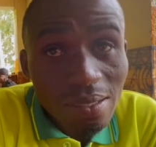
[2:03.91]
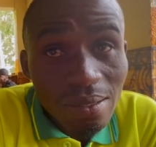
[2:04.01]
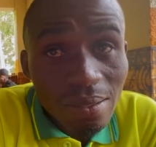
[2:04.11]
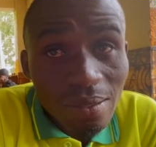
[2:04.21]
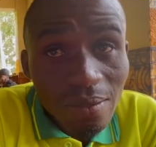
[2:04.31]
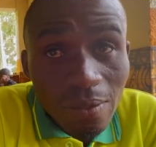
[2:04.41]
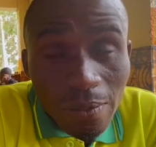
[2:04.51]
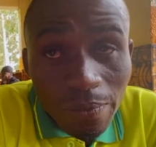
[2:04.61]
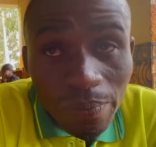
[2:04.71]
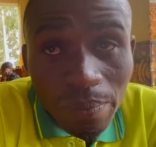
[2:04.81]
So
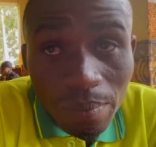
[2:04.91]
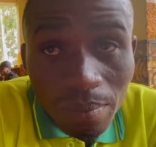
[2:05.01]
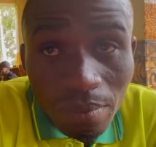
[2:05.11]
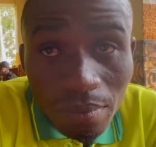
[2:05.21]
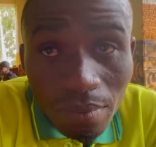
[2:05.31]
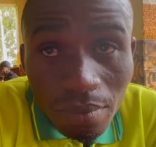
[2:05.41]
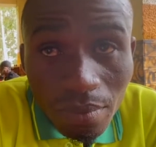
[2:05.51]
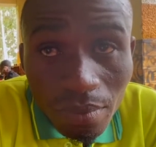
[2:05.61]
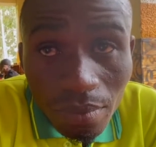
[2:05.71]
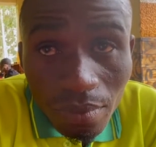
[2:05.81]
Batwa would be
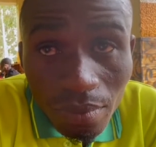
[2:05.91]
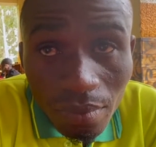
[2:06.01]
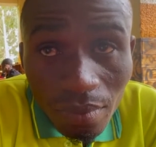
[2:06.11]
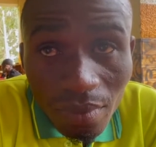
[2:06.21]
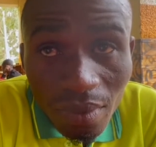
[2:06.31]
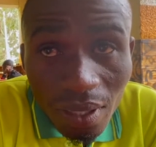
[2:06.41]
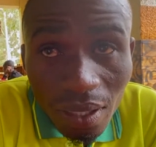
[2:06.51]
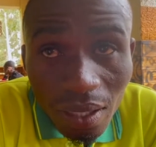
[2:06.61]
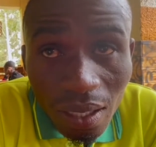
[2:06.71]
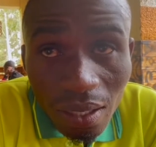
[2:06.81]
also known
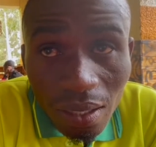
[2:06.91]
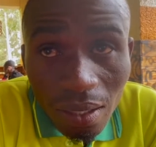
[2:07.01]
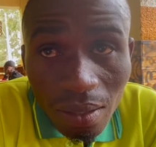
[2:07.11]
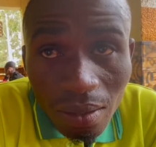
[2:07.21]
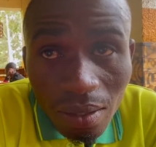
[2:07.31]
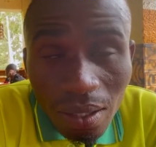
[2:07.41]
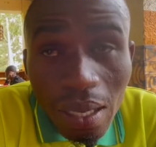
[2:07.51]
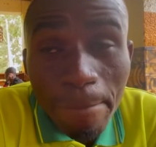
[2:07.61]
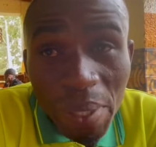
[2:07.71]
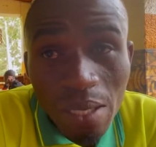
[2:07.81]
as the
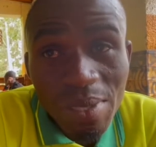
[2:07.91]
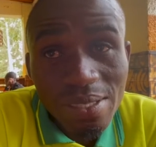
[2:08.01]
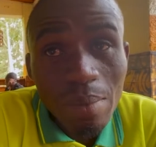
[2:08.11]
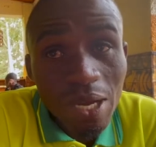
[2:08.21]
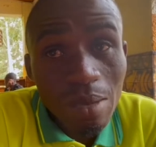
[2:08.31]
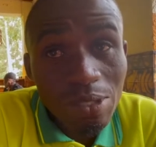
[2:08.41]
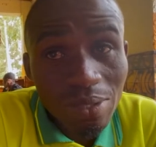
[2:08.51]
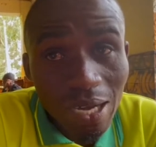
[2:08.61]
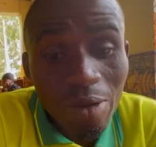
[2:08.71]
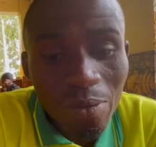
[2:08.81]
pygmies. Pygmies, I'm
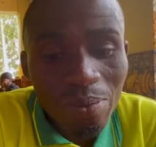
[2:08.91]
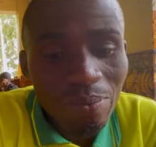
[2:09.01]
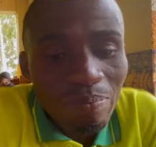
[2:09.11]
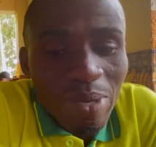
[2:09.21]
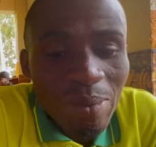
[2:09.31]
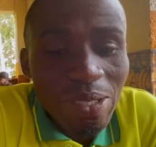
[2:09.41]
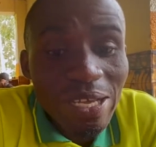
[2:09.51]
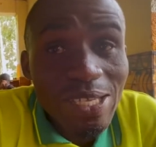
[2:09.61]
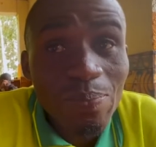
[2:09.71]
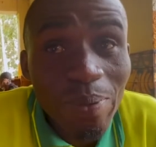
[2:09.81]
coming. I'll maybe yeah.
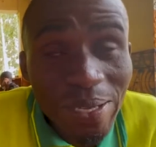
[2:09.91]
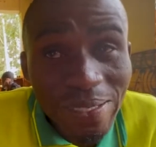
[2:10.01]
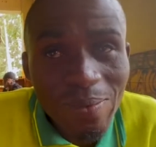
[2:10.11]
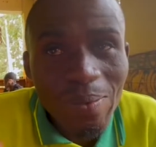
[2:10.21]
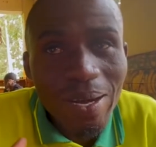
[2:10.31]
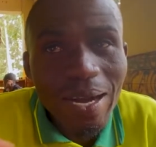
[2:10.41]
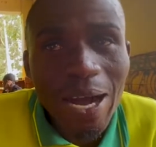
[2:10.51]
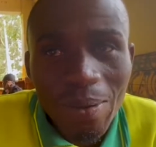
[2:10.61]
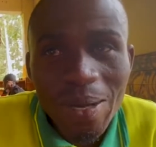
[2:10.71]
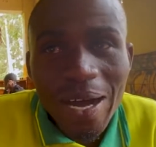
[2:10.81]
explain why
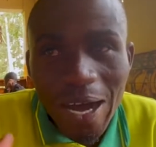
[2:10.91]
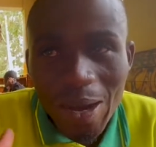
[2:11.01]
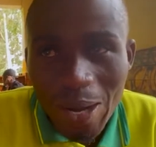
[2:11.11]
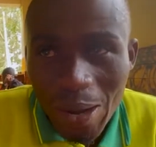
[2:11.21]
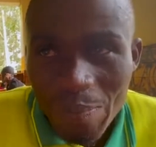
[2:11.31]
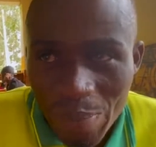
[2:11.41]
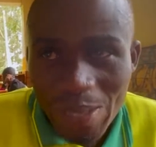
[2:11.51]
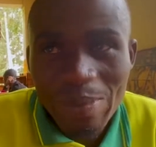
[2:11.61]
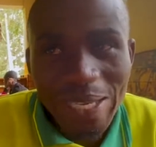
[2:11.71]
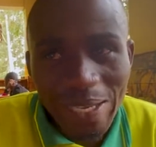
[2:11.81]
how, yeah. how how
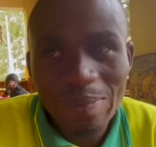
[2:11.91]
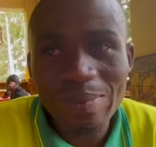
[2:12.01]
pygmy Just came.